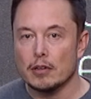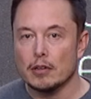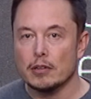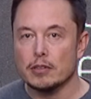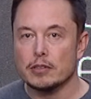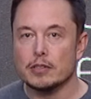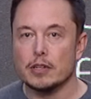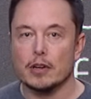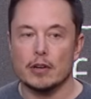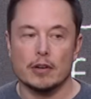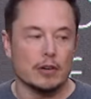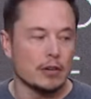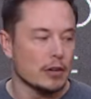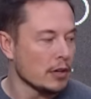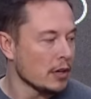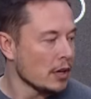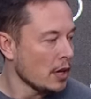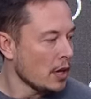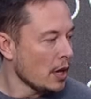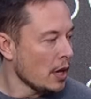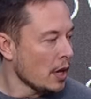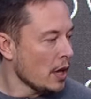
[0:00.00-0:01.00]
So
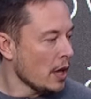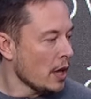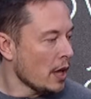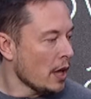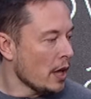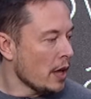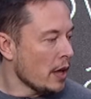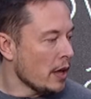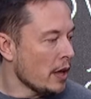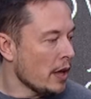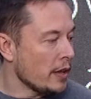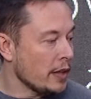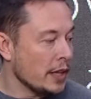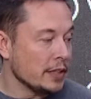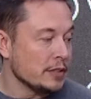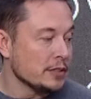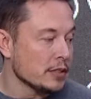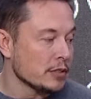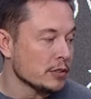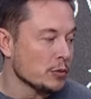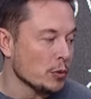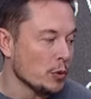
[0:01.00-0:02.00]

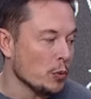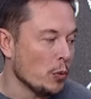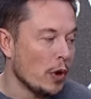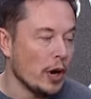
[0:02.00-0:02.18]
that's just with